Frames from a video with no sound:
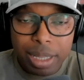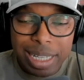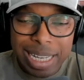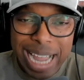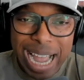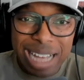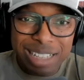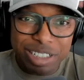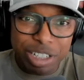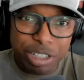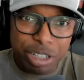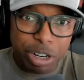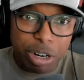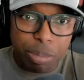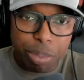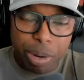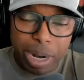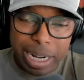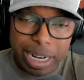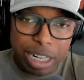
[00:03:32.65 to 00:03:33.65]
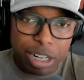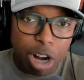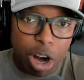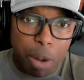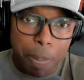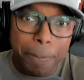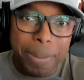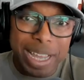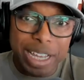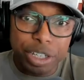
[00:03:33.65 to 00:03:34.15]
the guys that they're bringing in
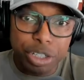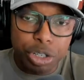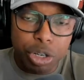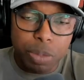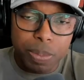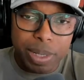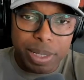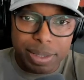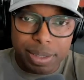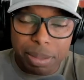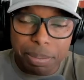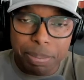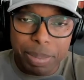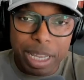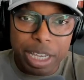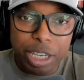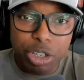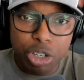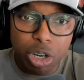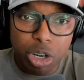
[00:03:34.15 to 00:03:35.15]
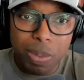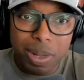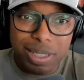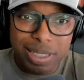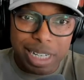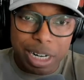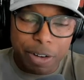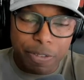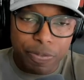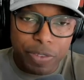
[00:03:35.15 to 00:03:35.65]
are big humans
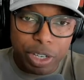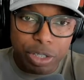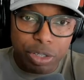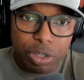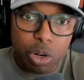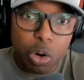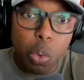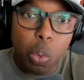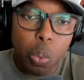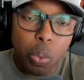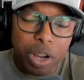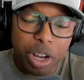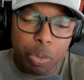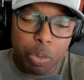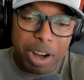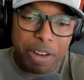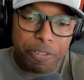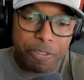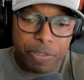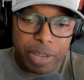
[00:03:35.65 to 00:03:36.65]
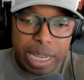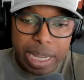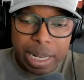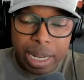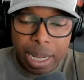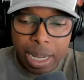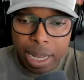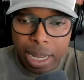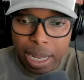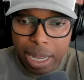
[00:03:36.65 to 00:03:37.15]
that are physical with great feet.